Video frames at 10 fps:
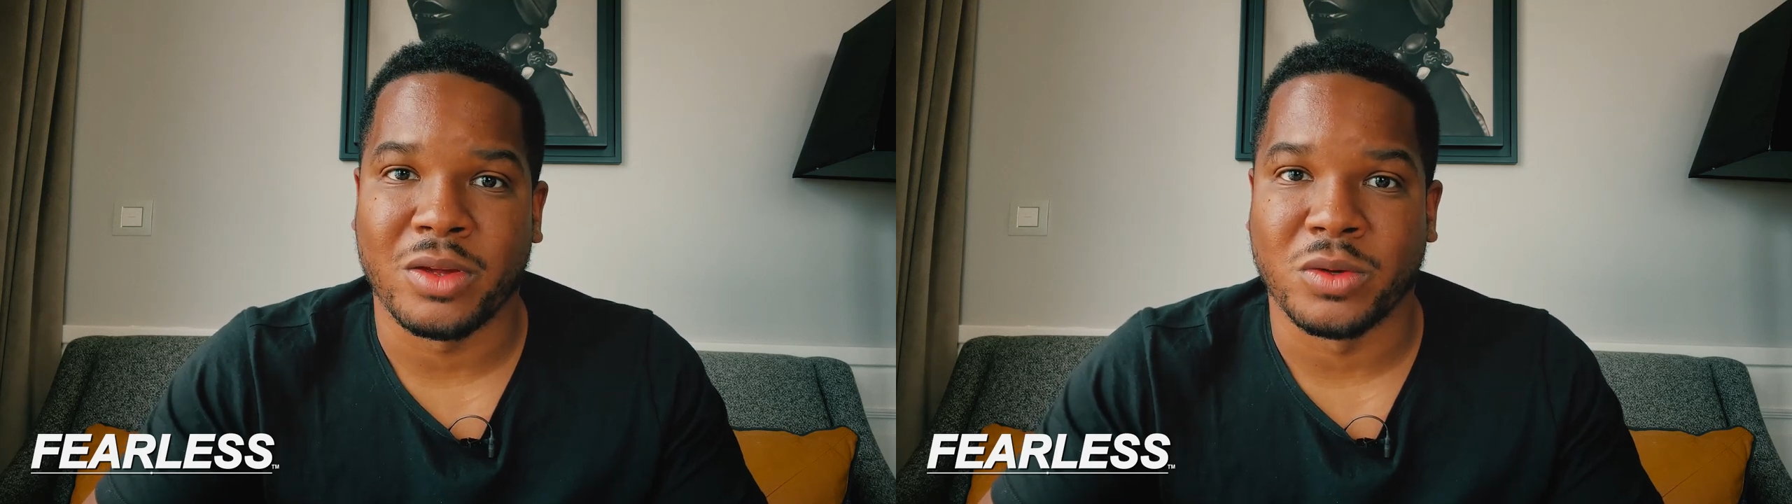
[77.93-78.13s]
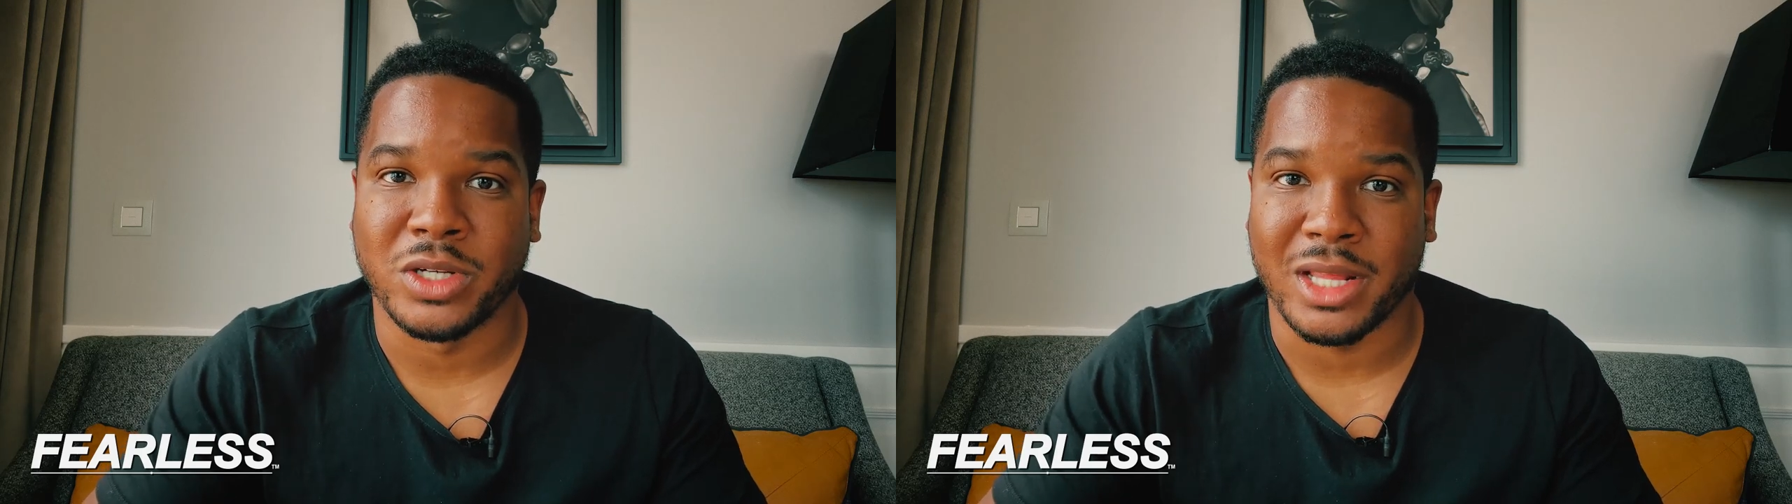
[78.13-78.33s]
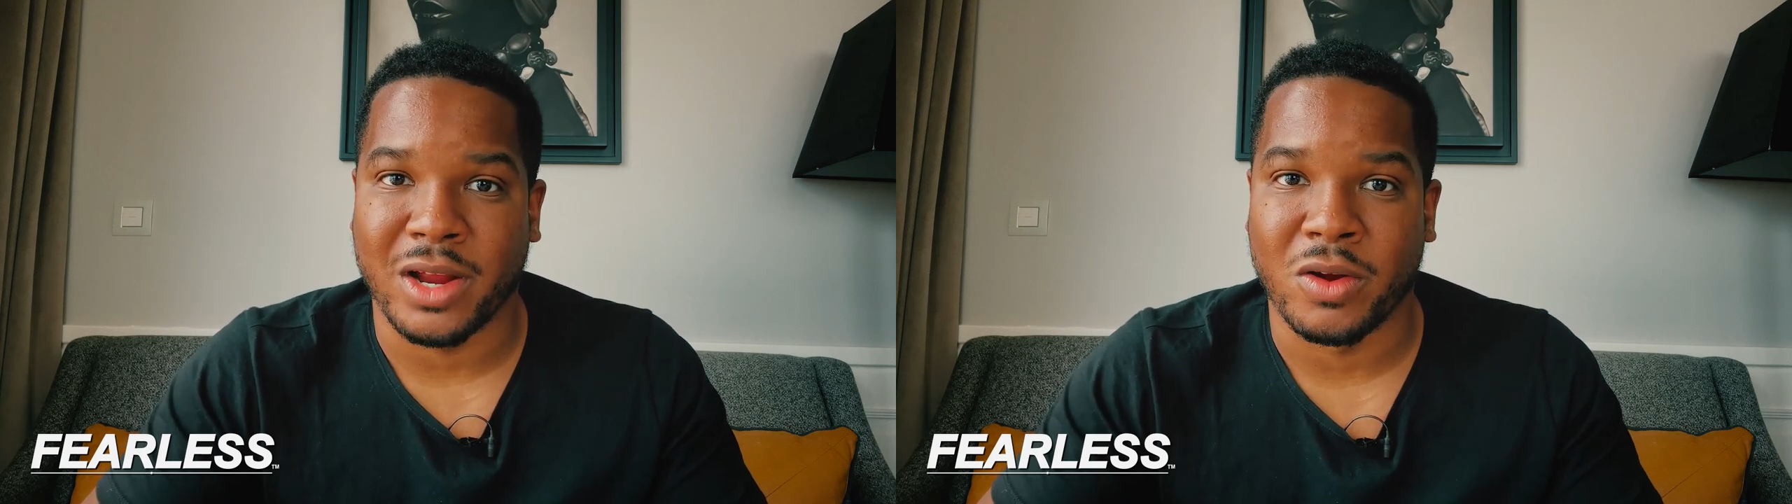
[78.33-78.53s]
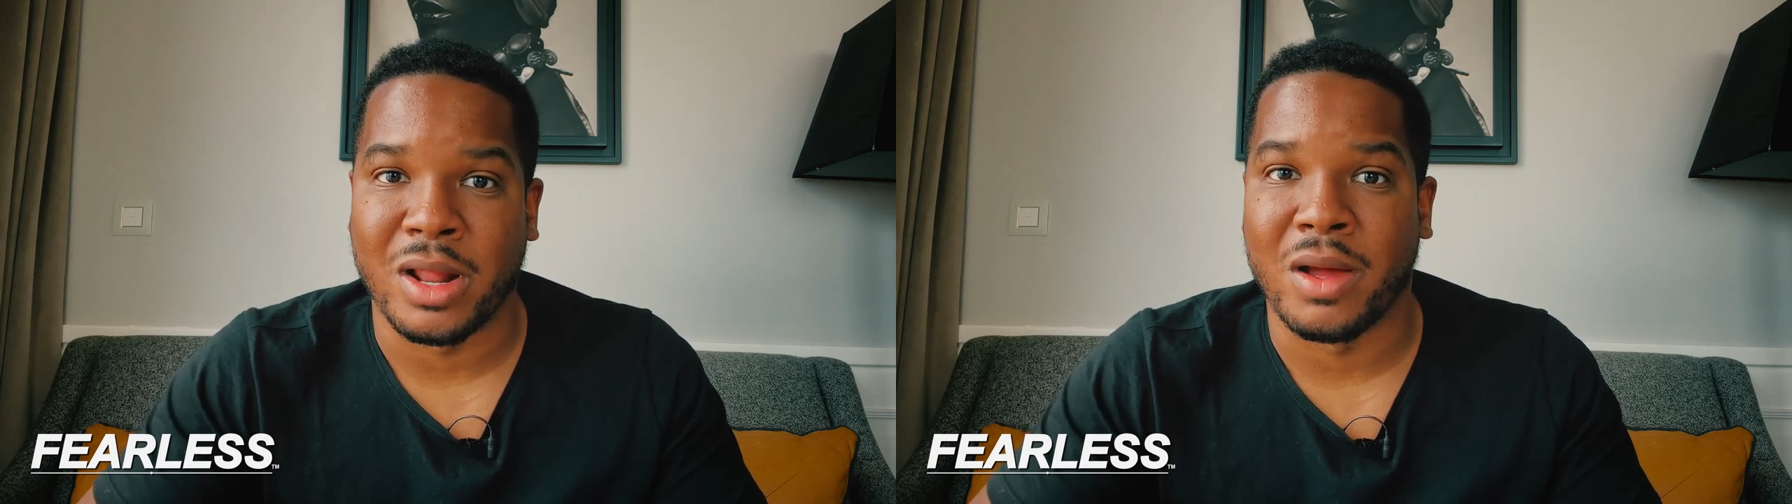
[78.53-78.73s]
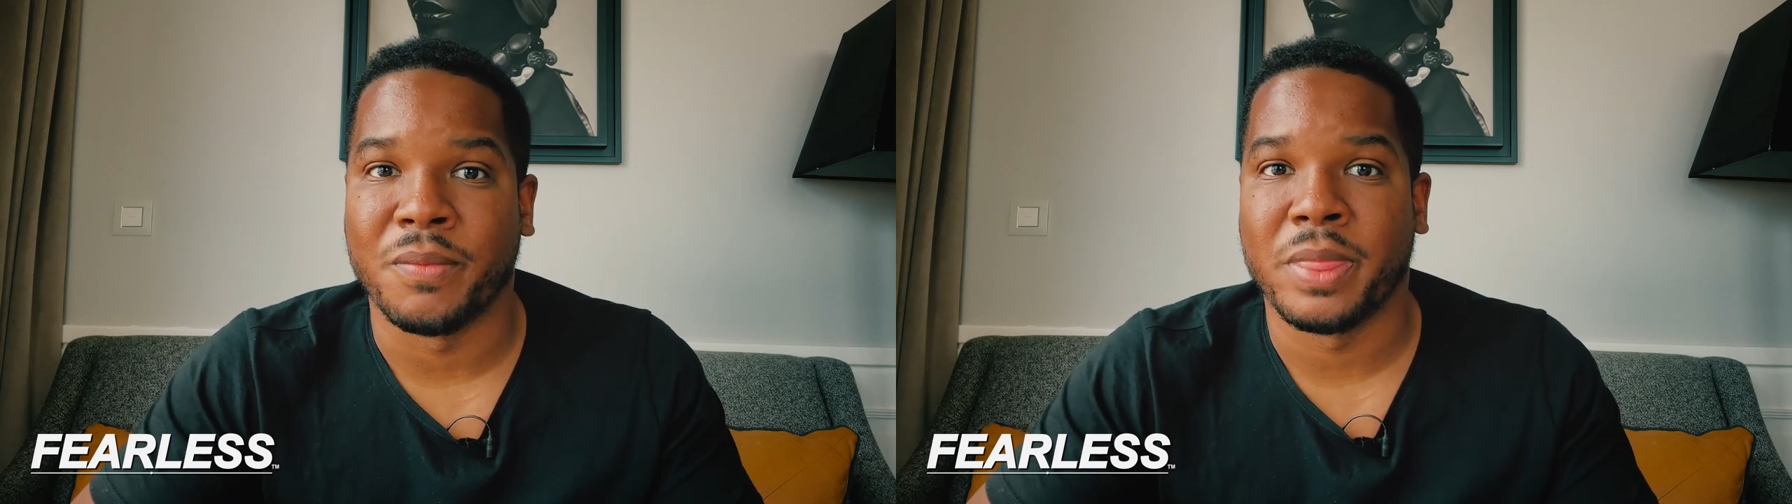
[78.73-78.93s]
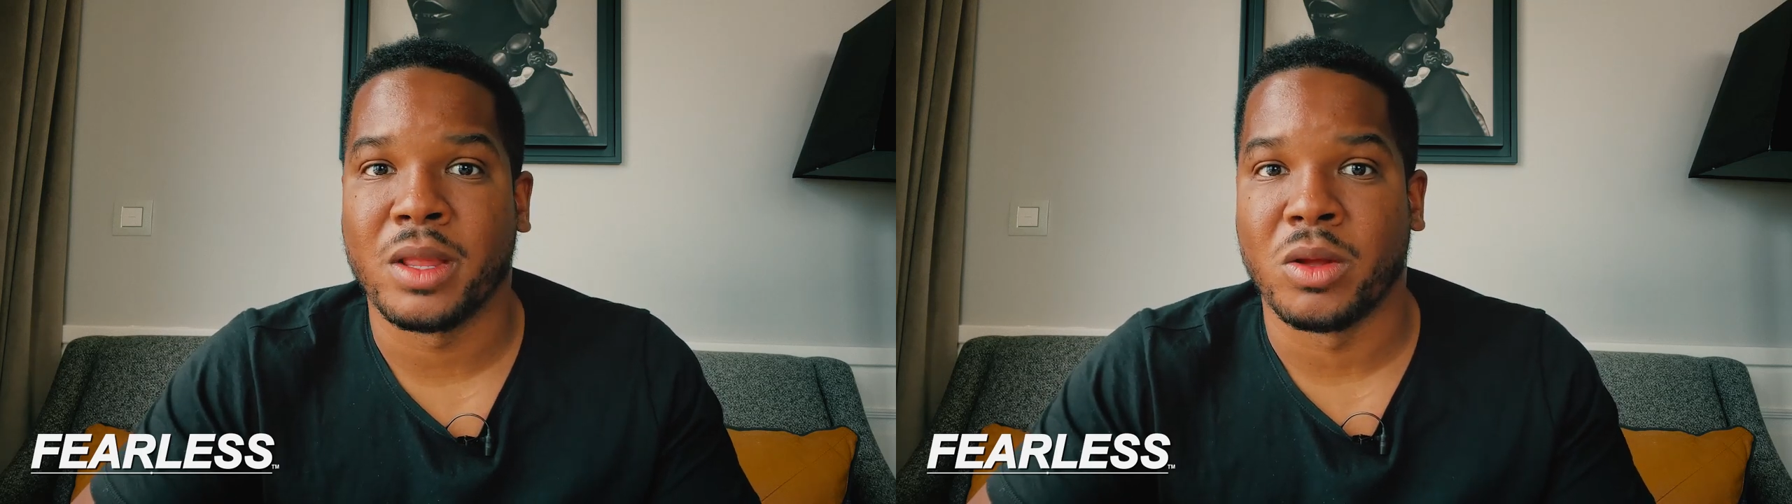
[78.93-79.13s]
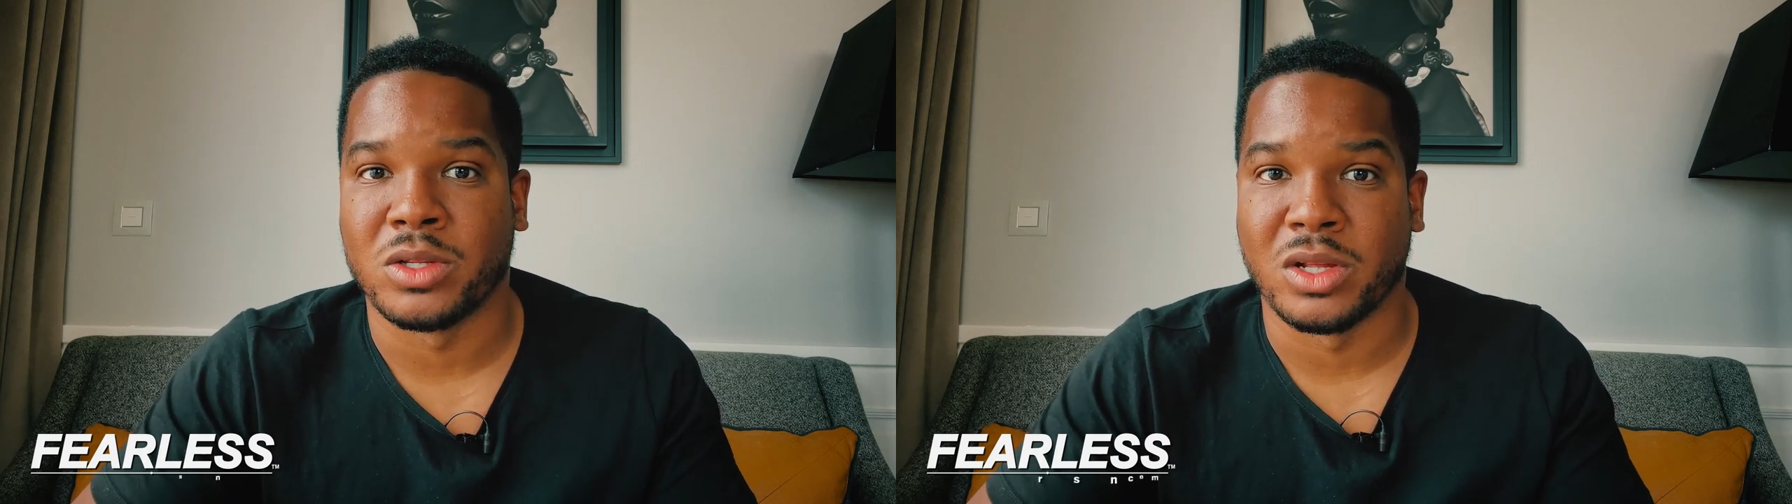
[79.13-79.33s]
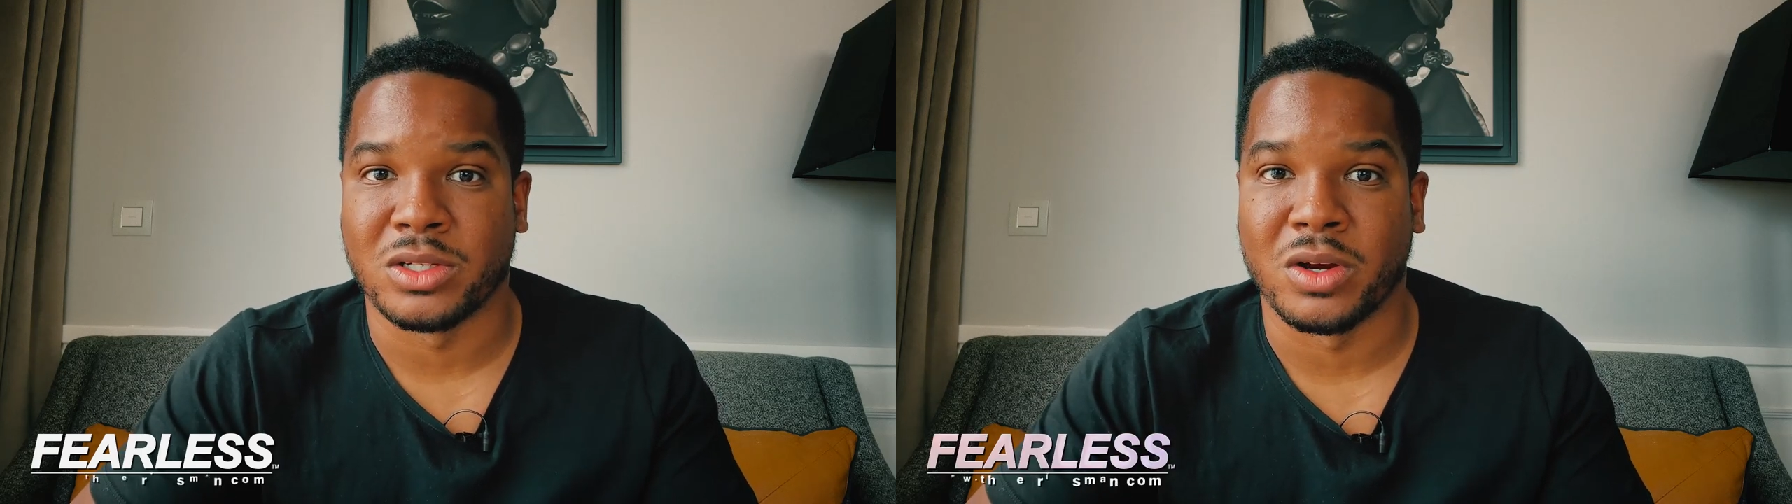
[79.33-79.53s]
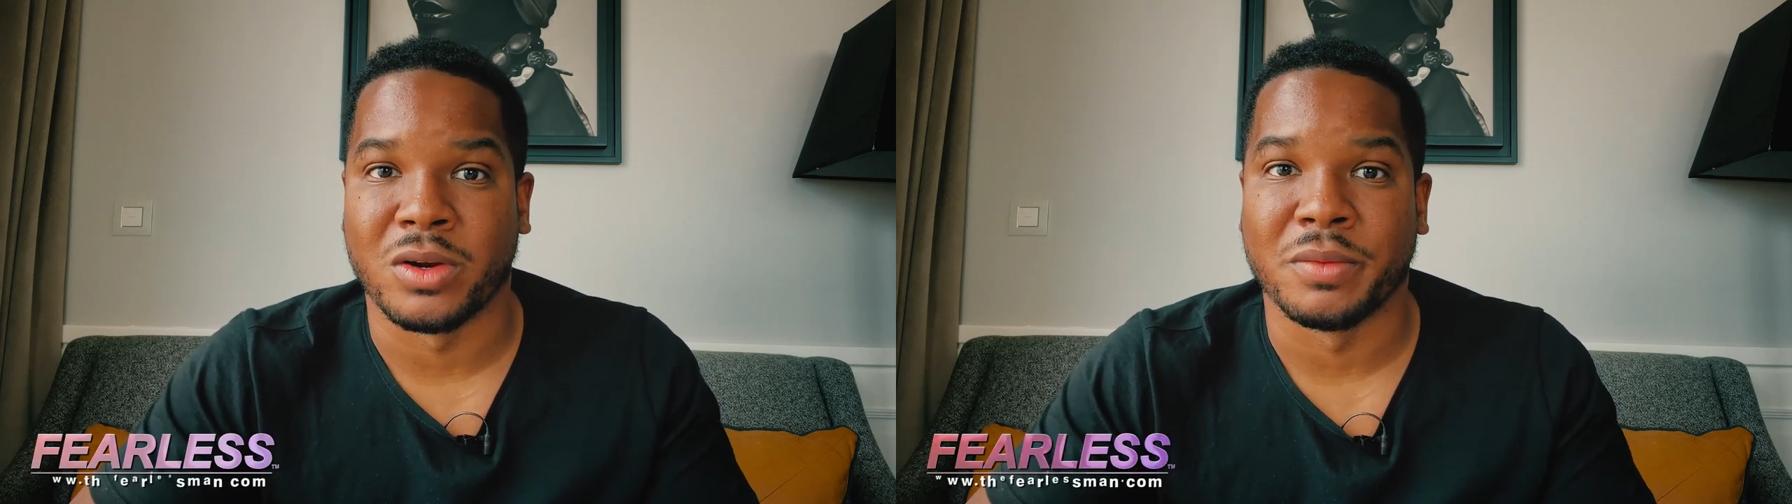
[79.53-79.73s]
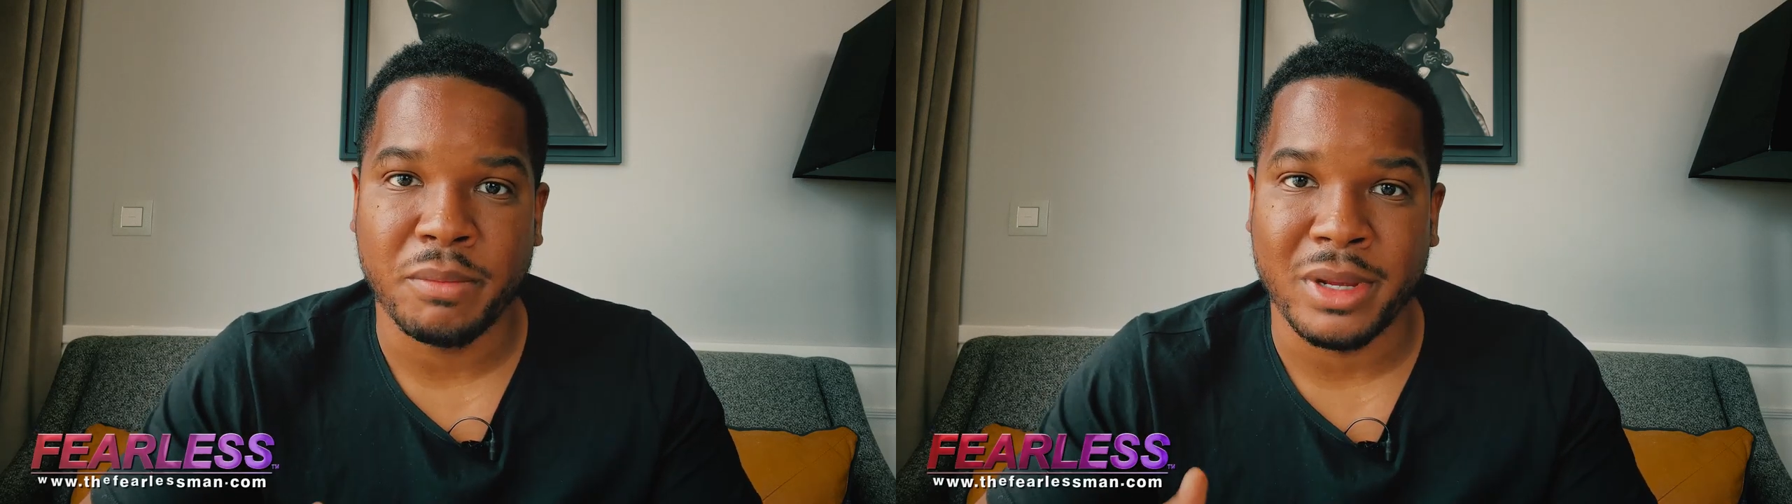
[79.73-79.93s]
go check that girl out, go talk to her.